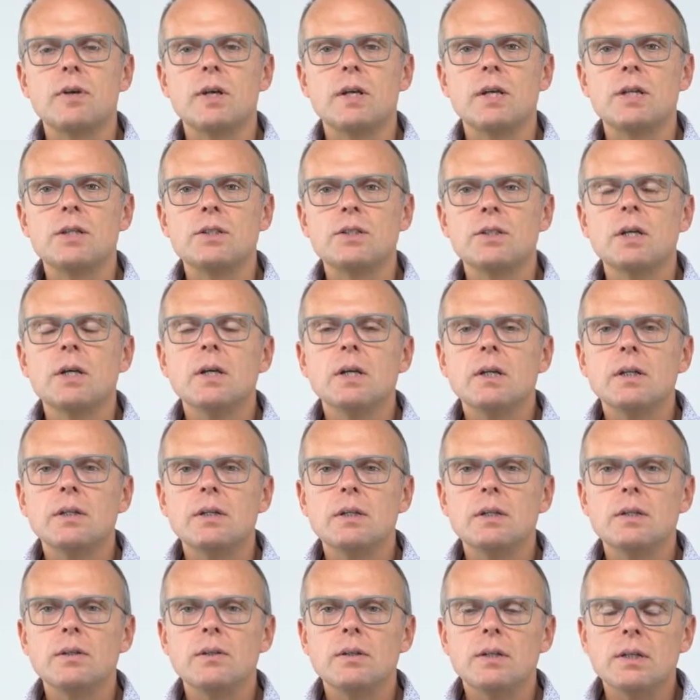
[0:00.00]
age,
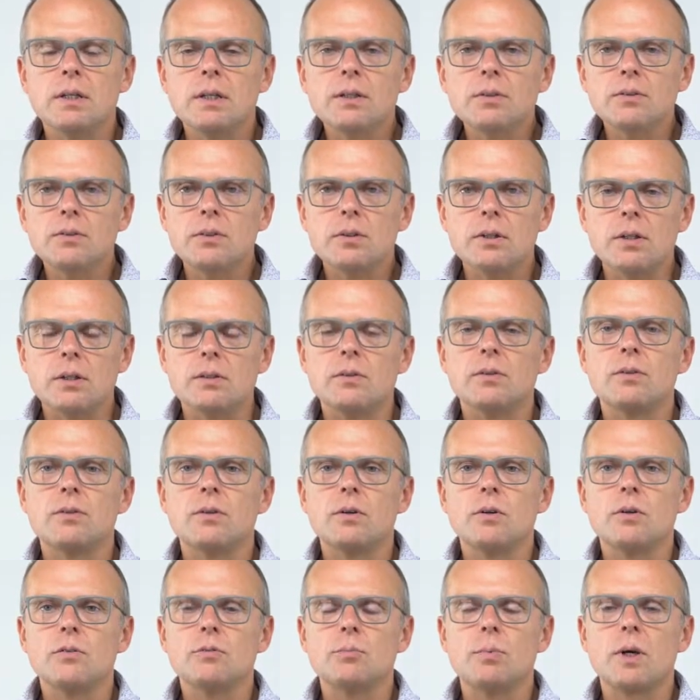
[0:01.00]
the incidence
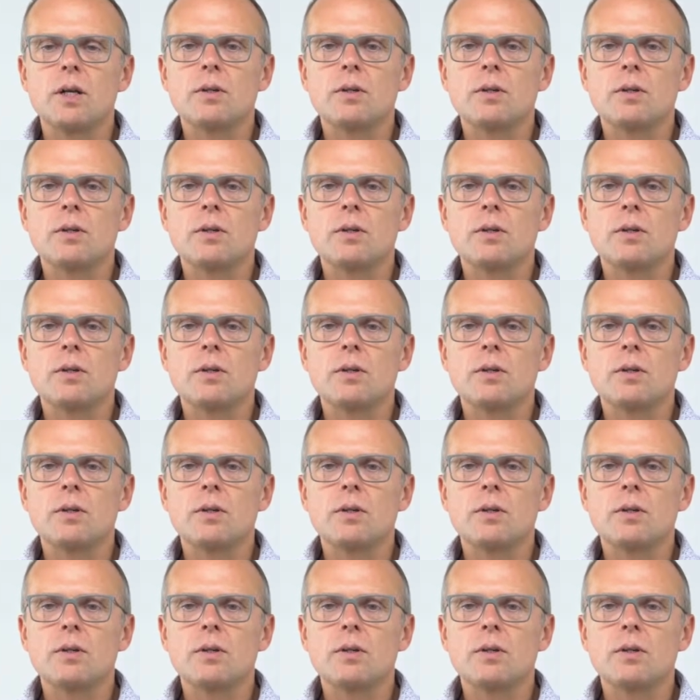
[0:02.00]
of